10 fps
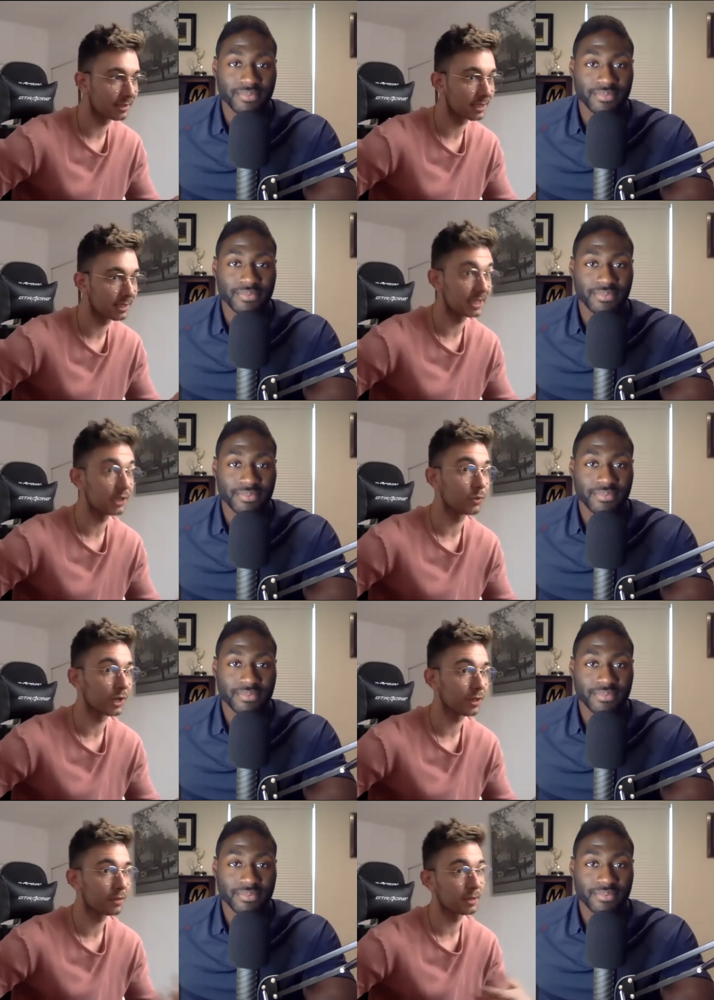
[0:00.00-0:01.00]
Speaker 1: to deal
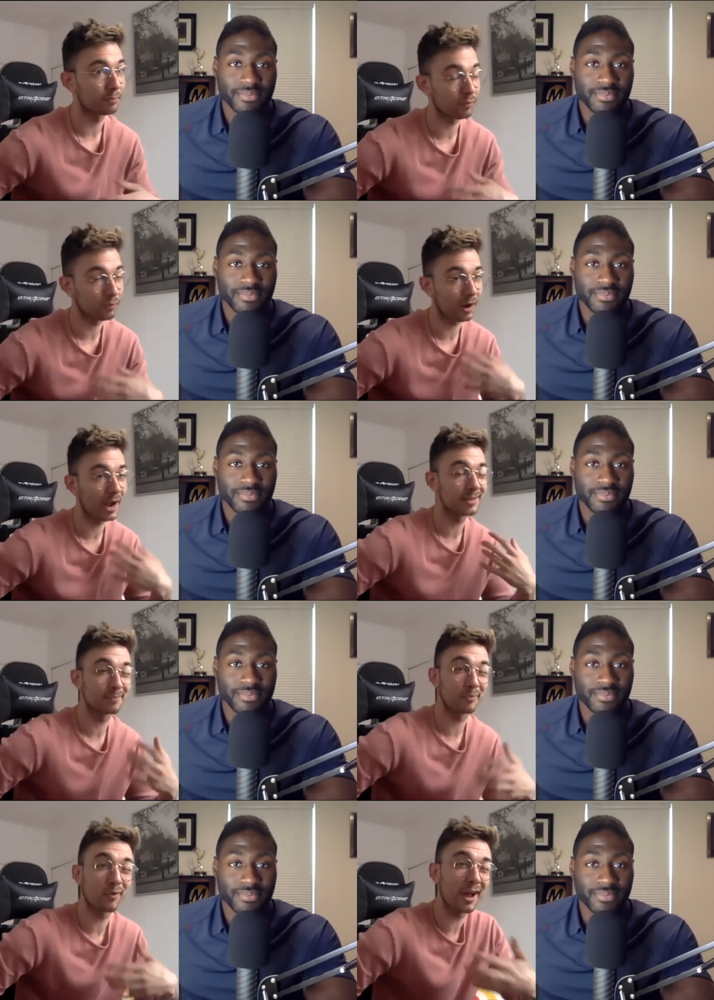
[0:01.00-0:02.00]
with to pri-
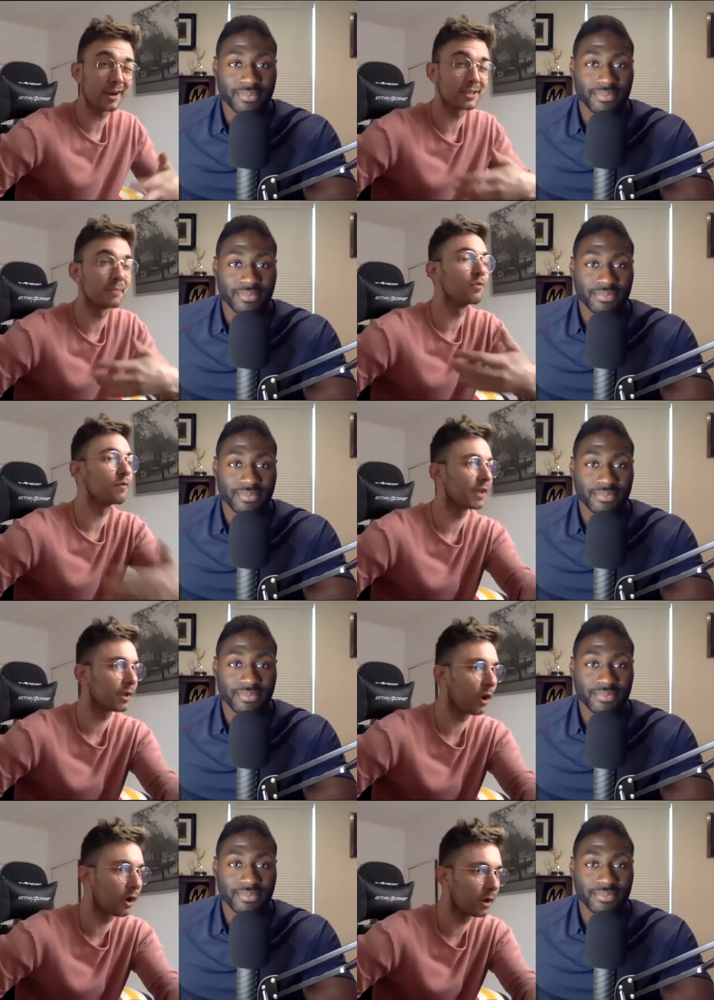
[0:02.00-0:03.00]
prior to moving
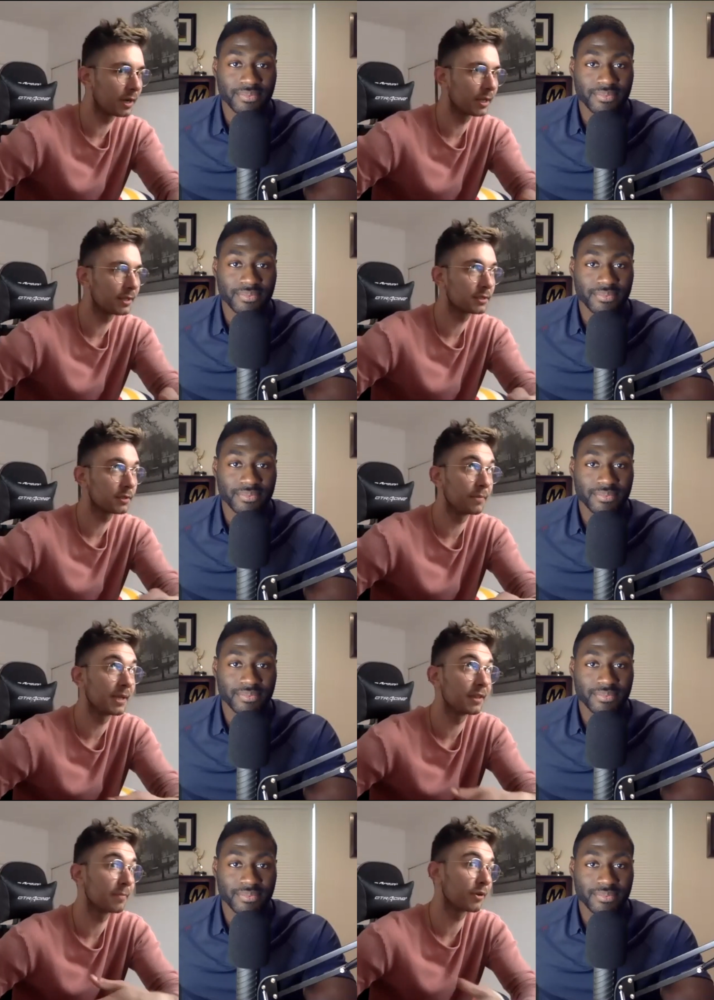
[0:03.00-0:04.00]
on to
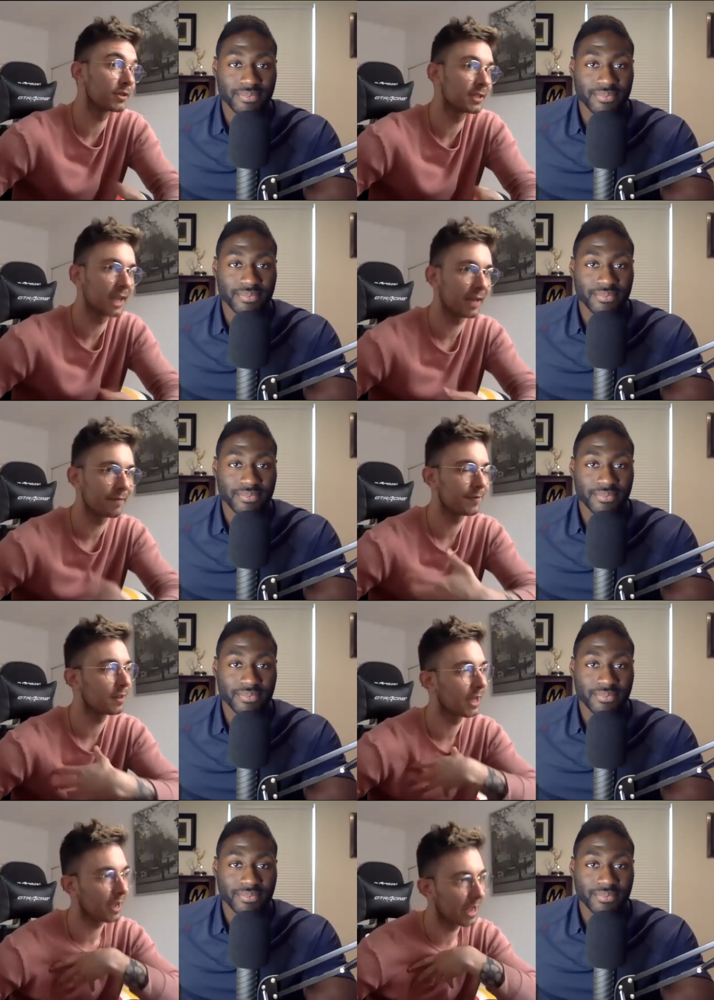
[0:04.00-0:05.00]
being the person that I feel
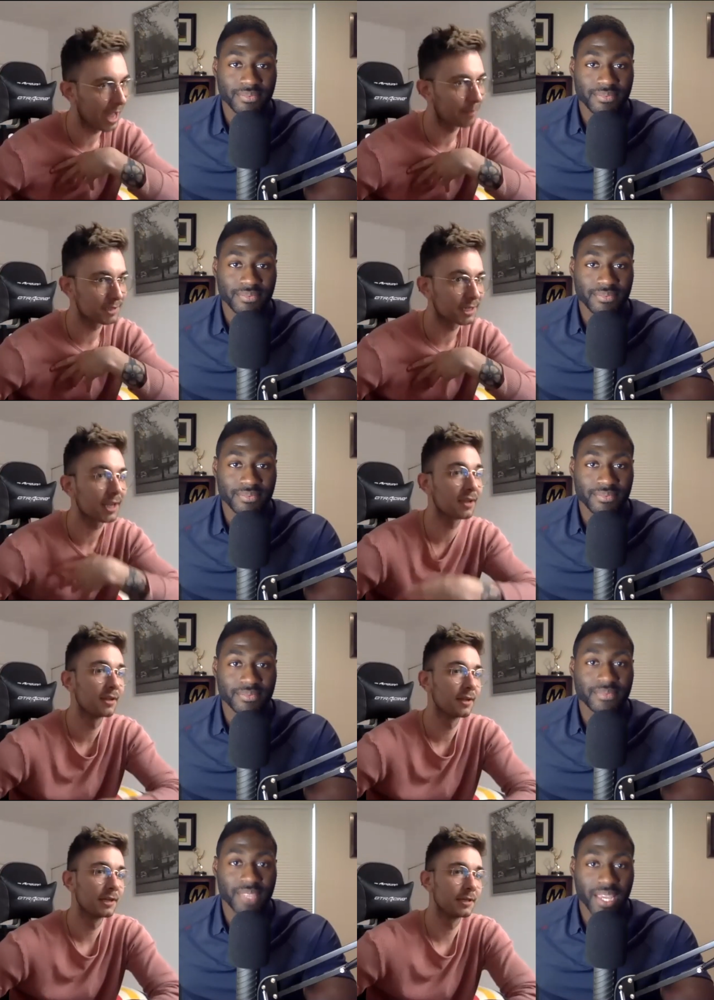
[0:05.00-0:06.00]
like I am today.
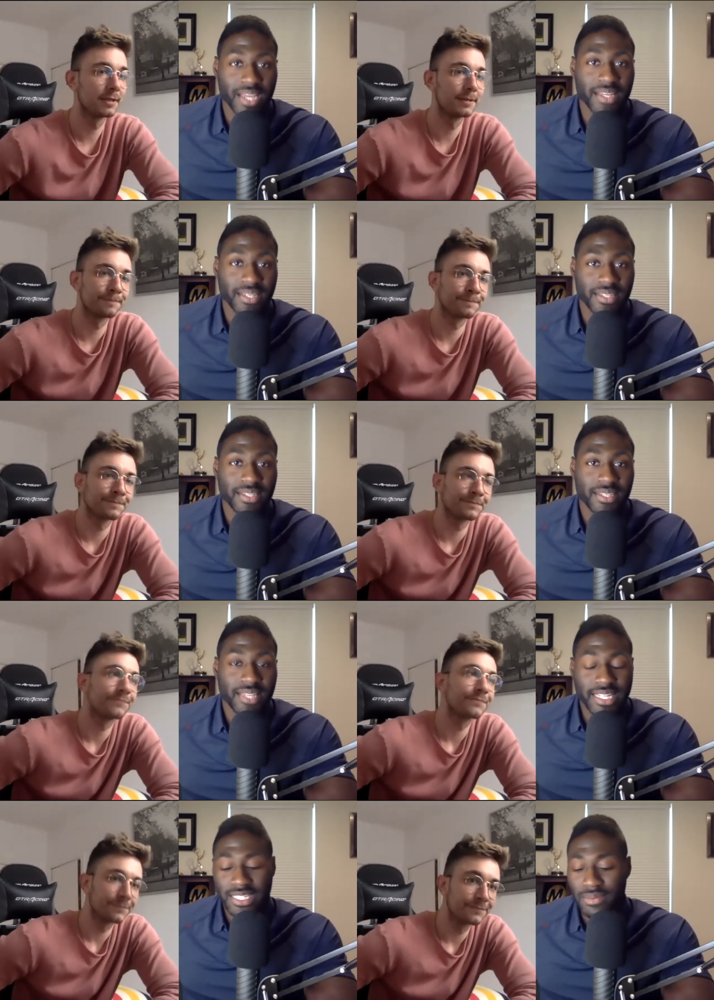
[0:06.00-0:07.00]
Speaker 2: Yeah.
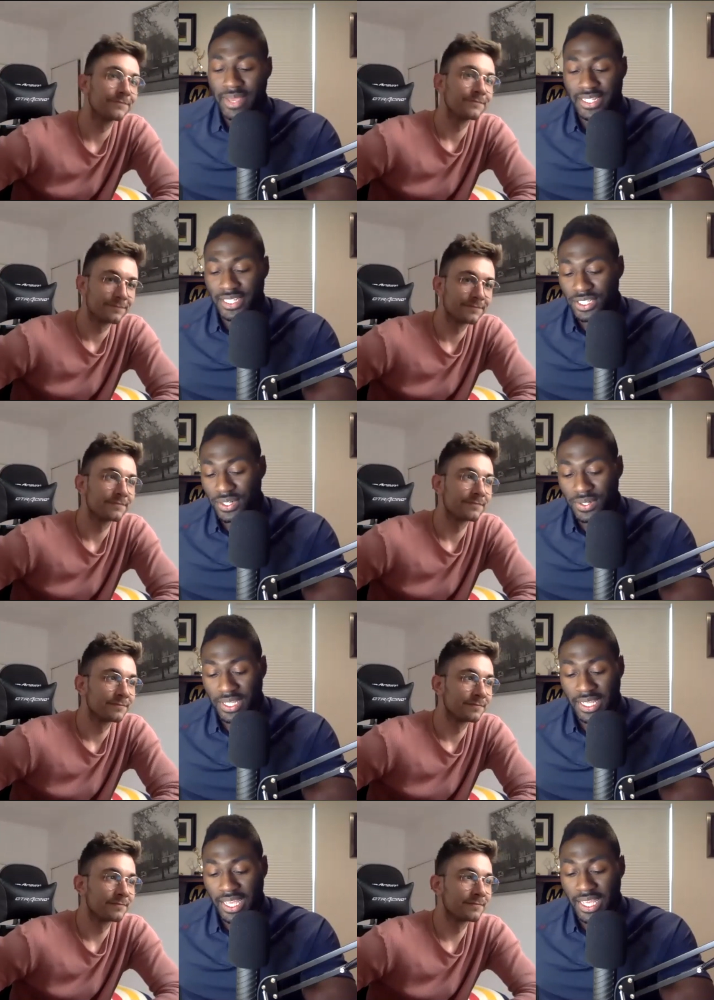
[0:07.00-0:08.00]
That's an amazing
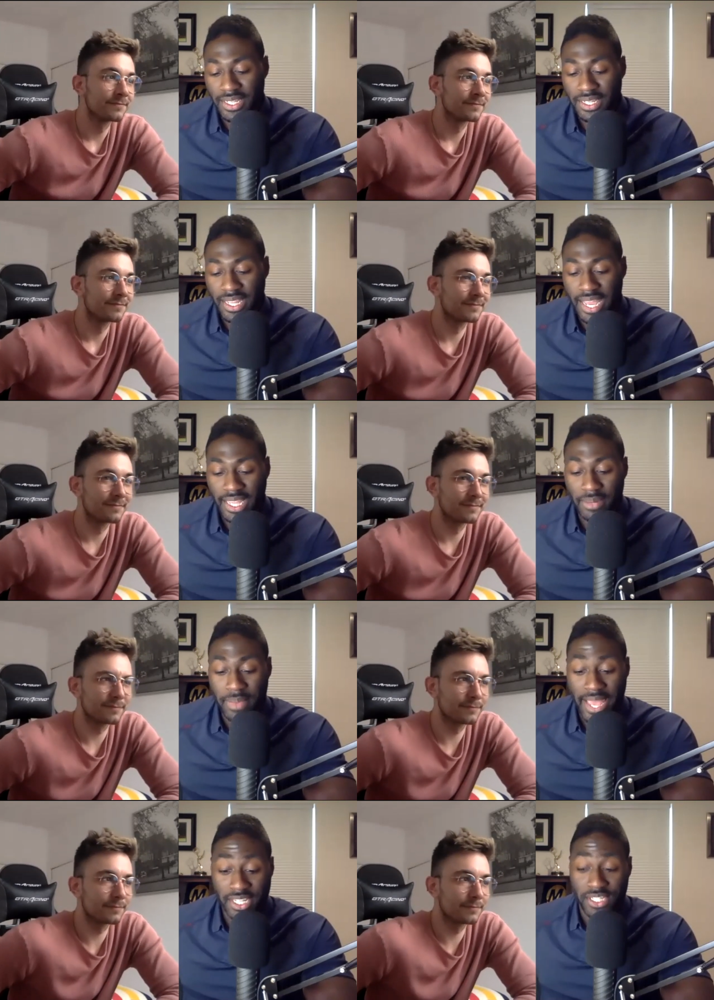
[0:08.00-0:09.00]
journey. And, and I can
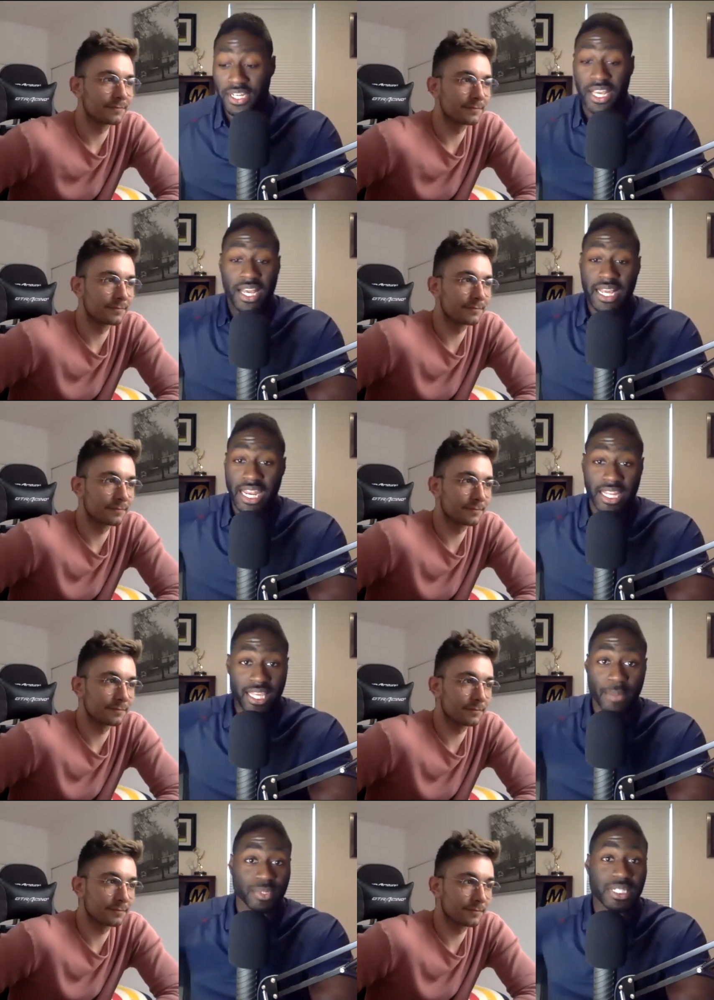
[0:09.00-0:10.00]
imagine kind of
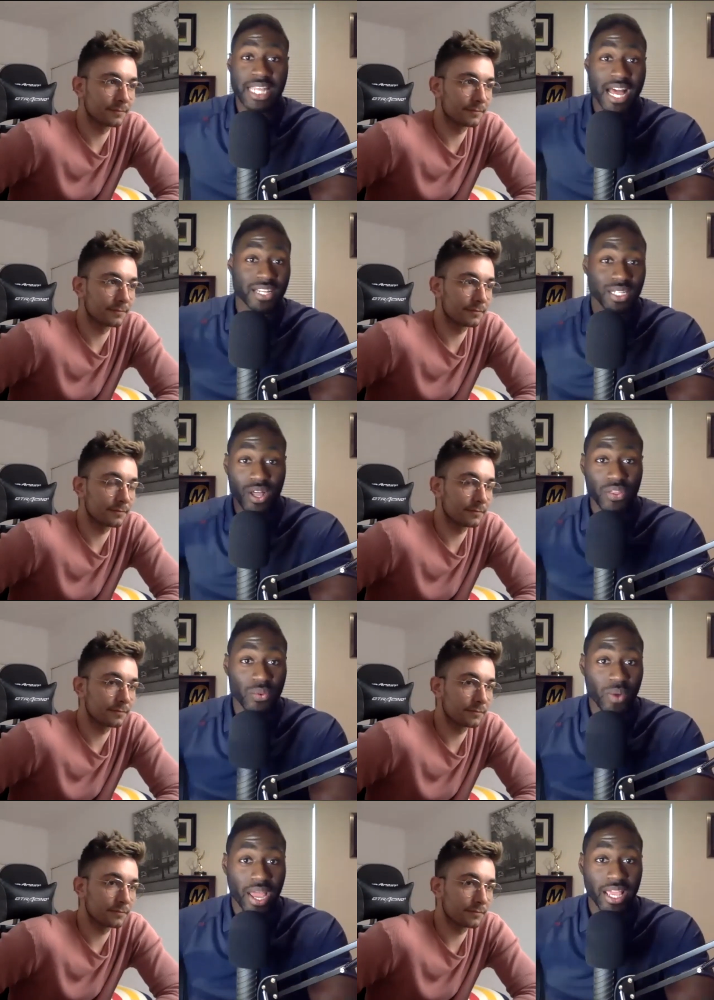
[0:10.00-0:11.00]
the ups and downs along
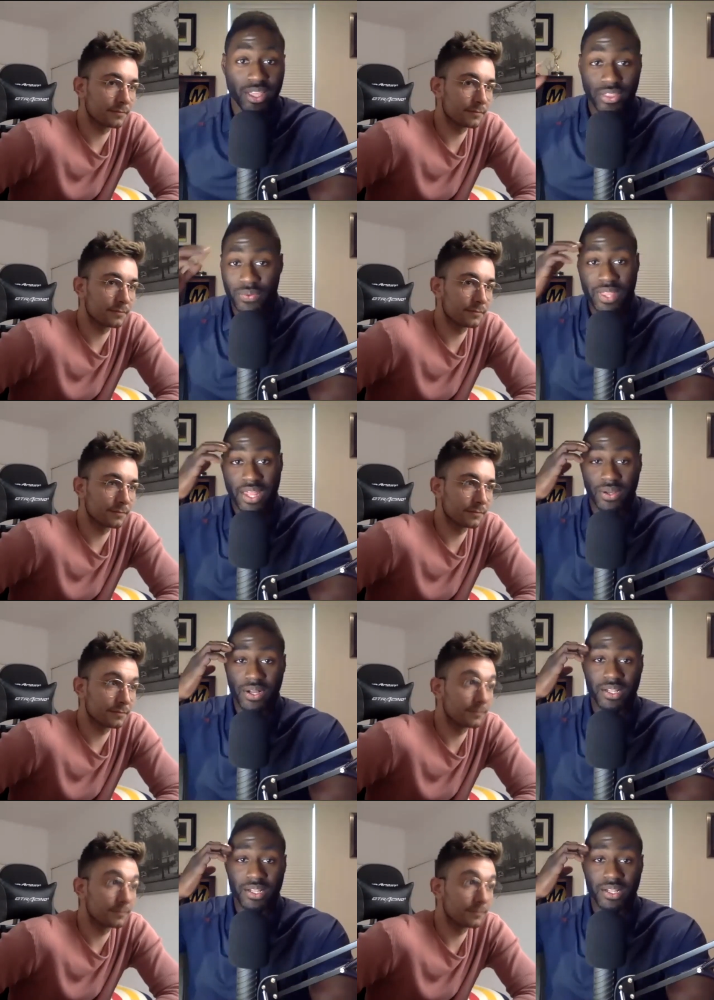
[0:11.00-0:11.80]
the way through that all.